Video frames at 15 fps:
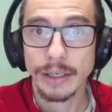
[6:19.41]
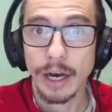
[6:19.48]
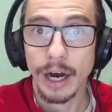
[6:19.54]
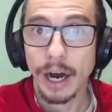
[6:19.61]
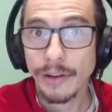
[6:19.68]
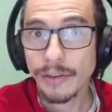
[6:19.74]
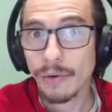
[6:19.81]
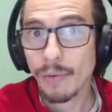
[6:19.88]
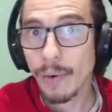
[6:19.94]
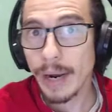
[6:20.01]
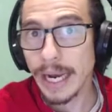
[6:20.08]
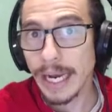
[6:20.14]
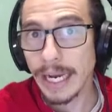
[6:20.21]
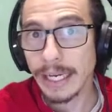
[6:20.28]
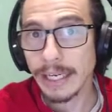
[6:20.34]
On the
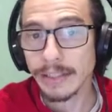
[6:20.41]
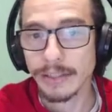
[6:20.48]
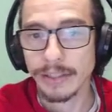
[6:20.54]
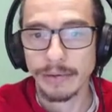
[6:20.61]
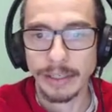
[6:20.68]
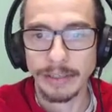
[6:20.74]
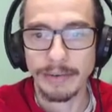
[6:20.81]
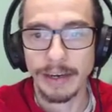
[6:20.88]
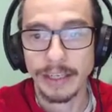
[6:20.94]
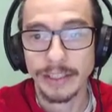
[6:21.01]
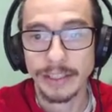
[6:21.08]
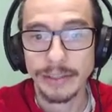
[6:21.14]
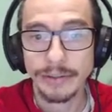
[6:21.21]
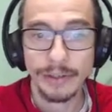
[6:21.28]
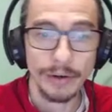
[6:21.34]
way to Green Valley,
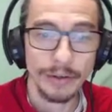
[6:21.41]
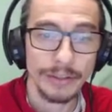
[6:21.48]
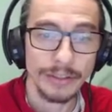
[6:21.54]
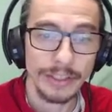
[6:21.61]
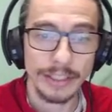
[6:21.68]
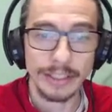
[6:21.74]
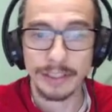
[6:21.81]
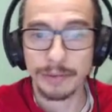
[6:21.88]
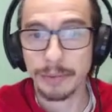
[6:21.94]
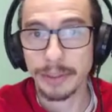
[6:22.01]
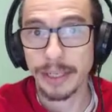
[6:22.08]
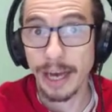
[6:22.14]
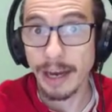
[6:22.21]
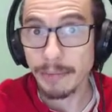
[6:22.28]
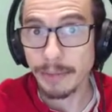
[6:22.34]
you noticed that the
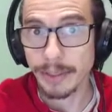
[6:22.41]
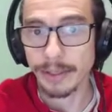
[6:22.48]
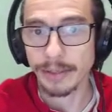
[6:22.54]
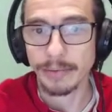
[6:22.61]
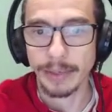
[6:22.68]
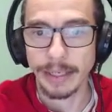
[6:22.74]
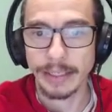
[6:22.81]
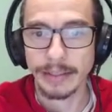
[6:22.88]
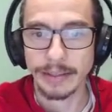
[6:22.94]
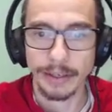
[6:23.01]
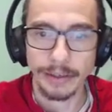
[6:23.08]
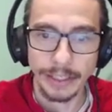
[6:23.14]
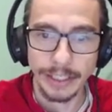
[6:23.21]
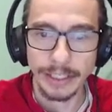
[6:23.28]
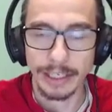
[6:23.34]
speedometer read
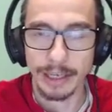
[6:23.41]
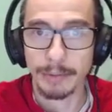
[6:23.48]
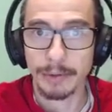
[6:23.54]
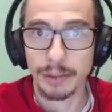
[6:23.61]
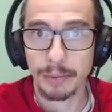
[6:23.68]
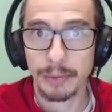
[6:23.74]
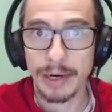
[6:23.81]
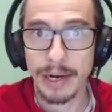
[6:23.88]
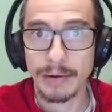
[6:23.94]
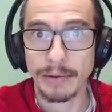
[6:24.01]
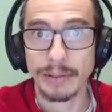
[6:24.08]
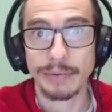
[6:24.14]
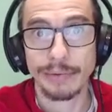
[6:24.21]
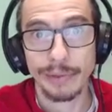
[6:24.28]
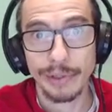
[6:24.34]
30 kilometers per
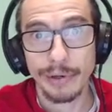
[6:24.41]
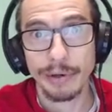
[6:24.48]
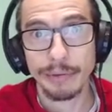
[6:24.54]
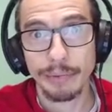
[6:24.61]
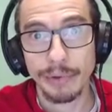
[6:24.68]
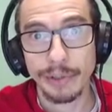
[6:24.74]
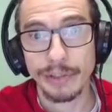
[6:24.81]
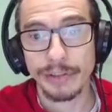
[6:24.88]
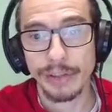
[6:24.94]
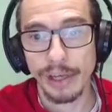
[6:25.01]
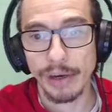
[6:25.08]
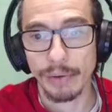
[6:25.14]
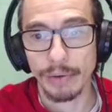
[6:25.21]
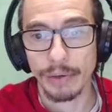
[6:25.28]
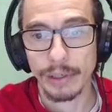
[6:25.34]
hour. You're going pretty slow.